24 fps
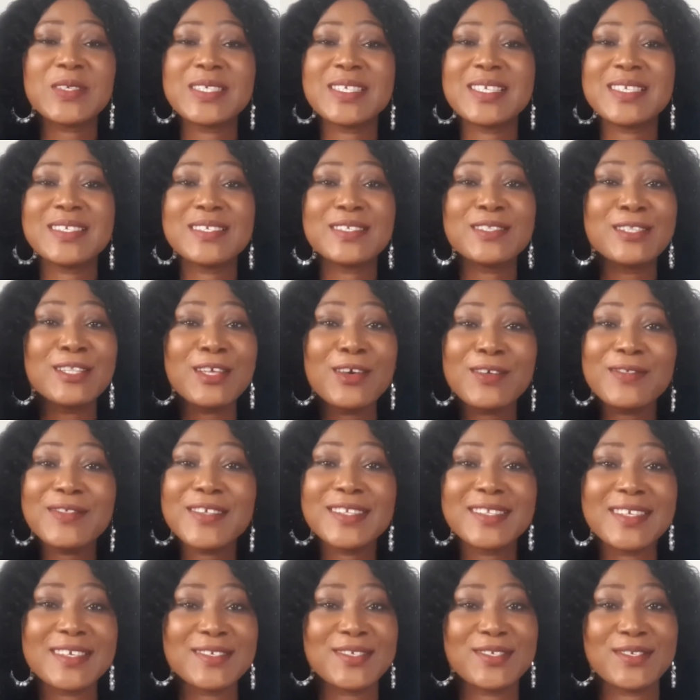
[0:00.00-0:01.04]
because there's
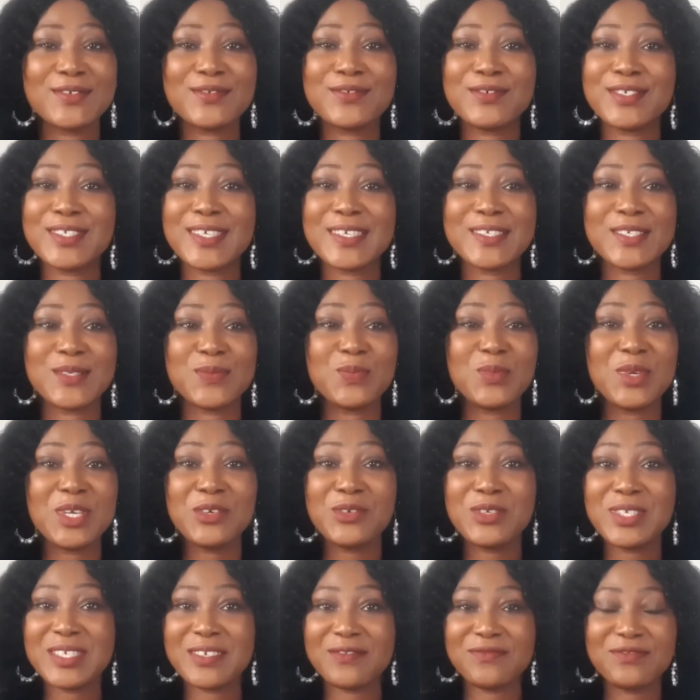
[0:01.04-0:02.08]
nothing as good as
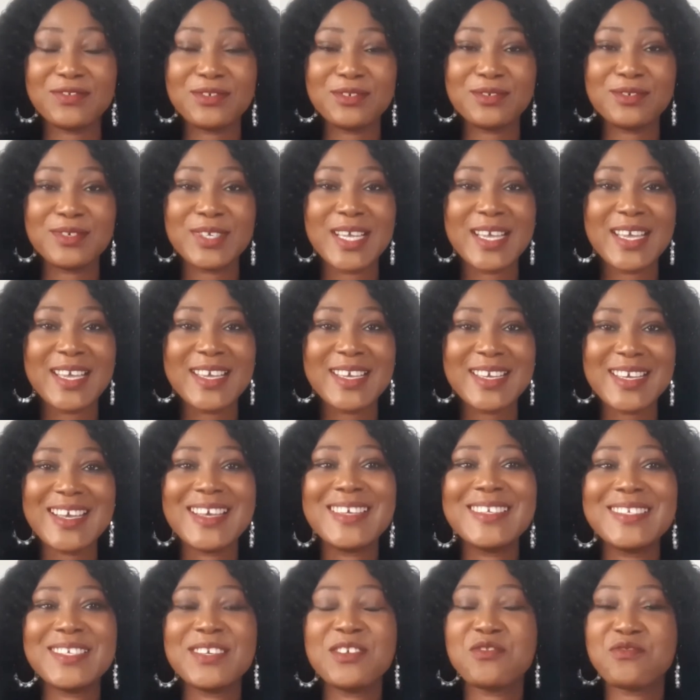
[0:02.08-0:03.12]
beautiful
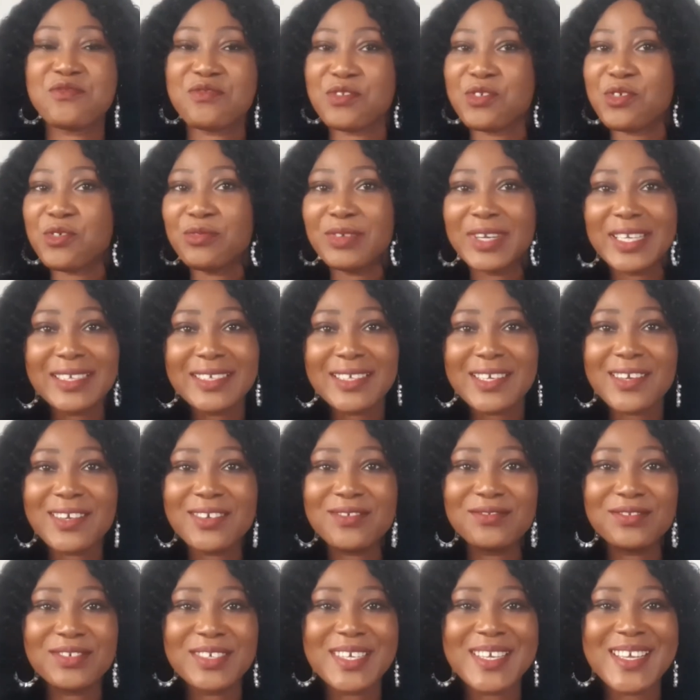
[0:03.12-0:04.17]
as a growing
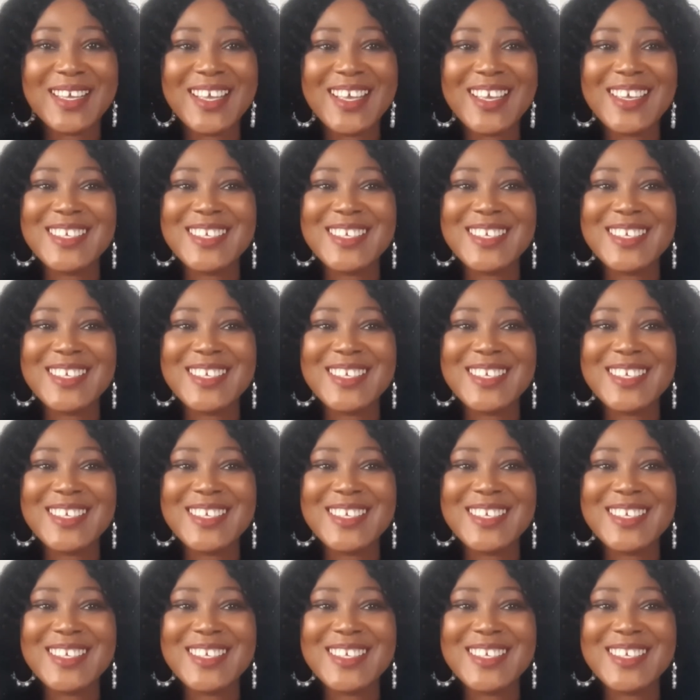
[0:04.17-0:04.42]
love